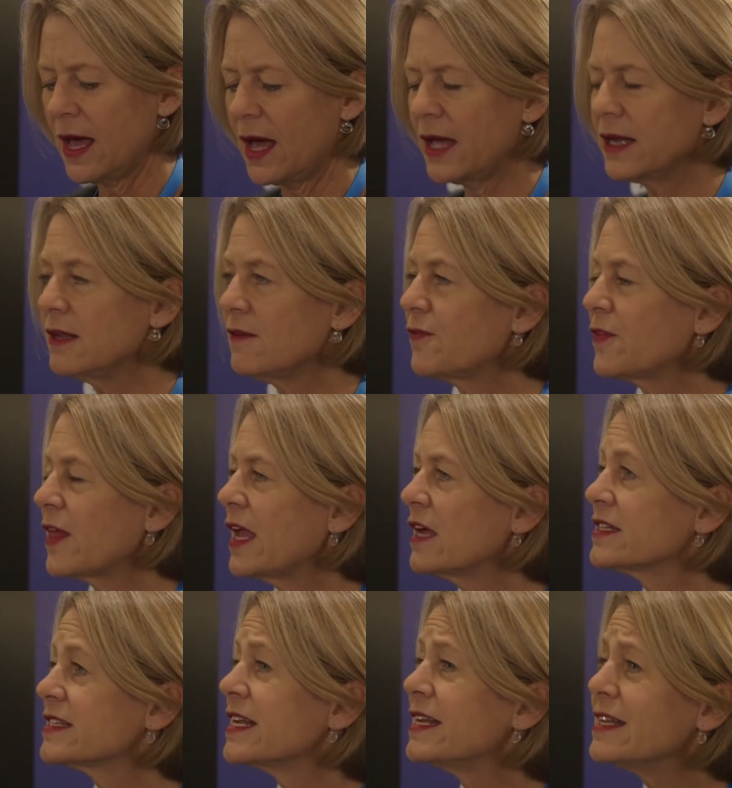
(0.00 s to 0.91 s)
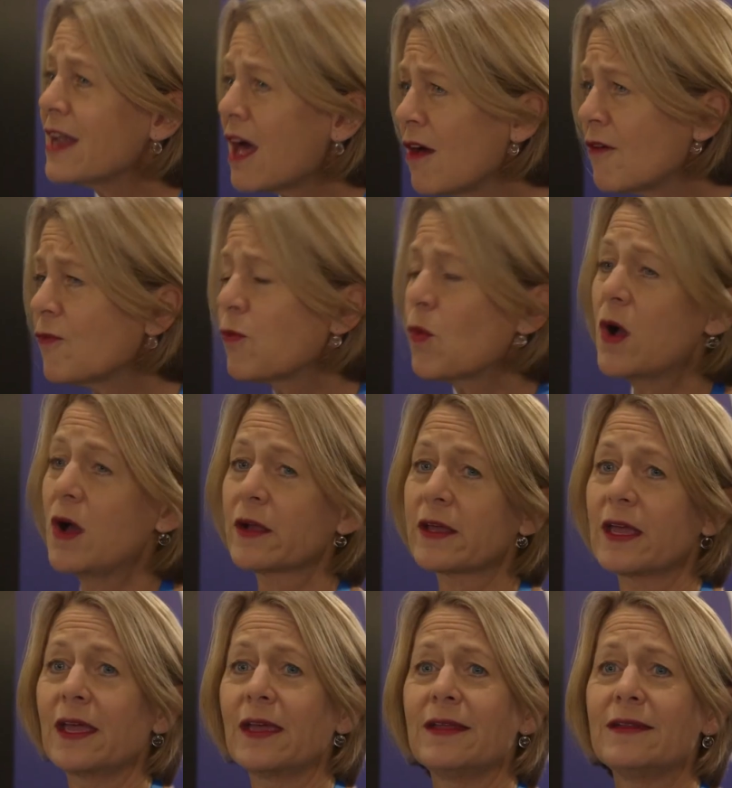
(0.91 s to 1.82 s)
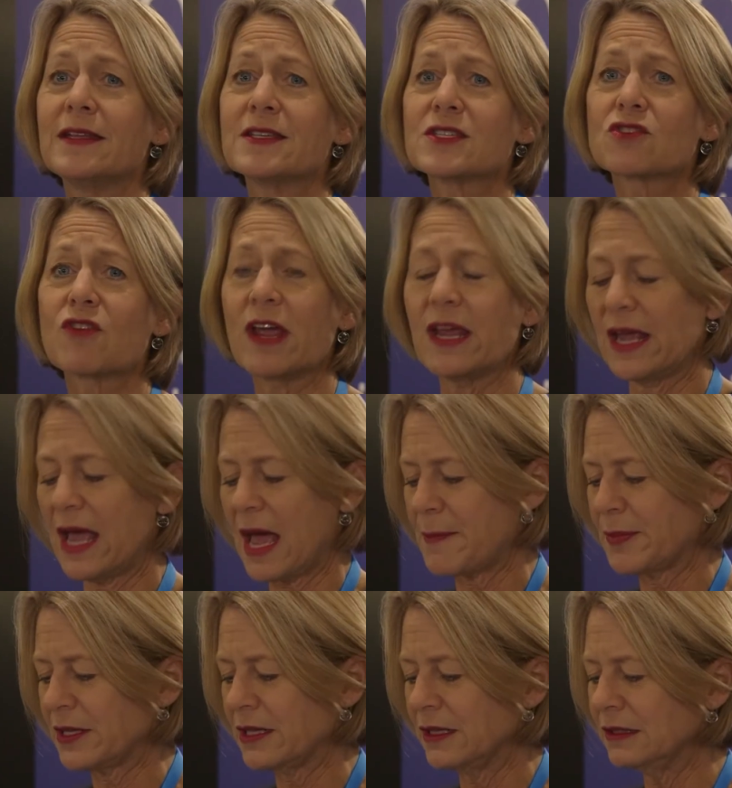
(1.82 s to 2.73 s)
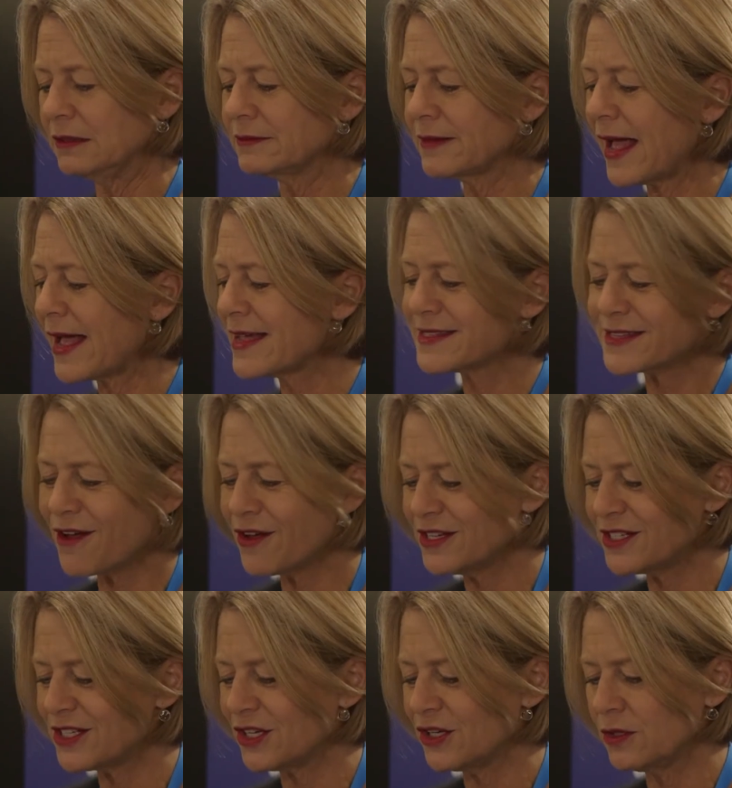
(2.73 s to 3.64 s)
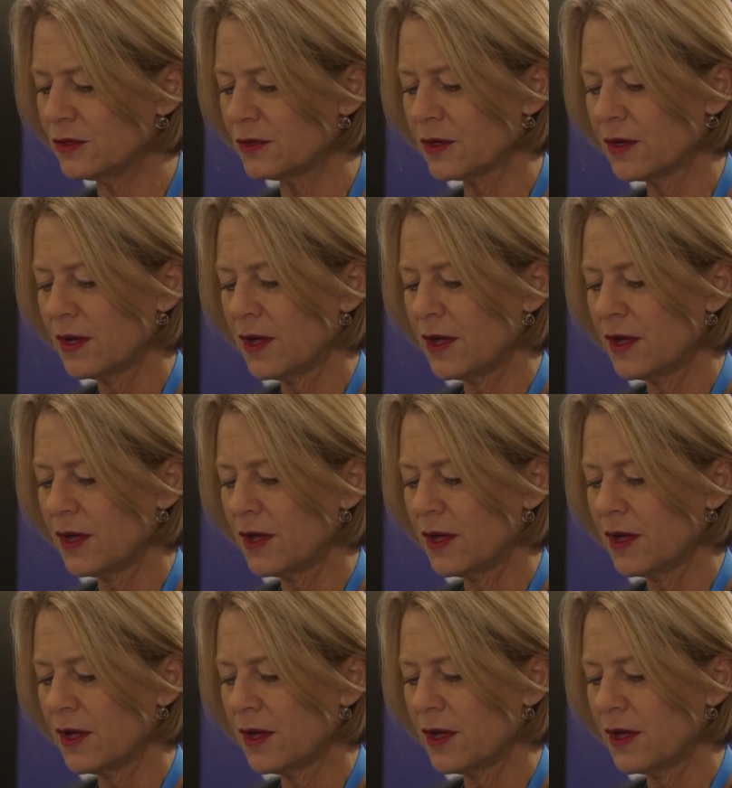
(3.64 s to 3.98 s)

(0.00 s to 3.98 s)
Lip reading: And if they are to love working in this great capital, as I do,